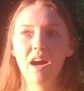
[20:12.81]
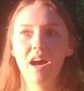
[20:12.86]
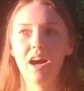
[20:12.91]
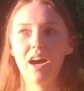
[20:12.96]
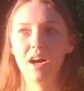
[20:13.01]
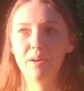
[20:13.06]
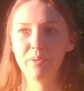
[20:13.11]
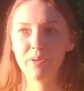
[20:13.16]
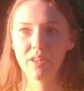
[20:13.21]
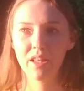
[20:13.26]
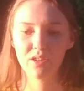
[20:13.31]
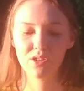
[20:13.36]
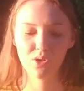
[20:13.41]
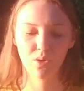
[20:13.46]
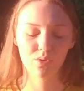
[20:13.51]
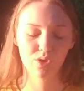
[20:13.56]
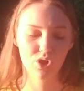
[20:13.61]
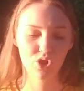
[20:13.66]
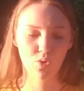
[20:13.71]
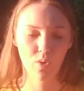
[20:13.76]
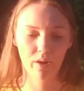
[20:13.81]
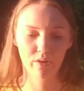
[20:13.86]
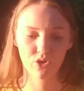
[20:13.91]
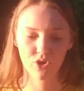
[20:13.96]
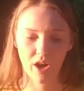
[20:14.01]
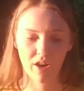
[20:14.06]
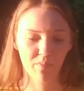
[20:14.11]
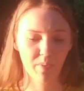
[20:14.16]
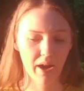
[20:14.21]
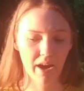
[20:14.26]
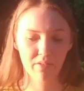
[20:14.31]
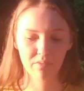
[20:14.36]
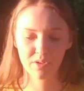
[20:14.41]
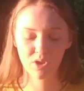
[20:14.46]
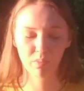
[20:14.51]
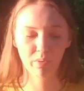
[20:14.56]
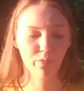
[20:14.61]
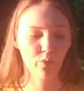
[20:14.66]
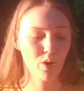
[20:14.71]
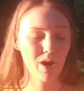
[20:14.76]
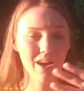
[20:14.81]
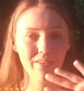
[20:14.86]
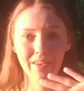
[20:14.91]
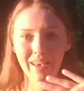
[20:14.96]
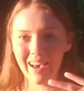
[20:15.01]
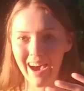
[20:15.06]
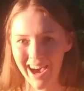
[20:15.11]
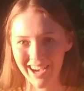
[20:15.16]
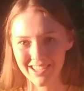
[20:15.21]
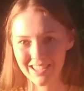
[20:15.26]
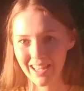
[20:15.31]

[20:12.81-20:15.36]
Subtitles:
And then so it was a 2-hour drive. But so before I even got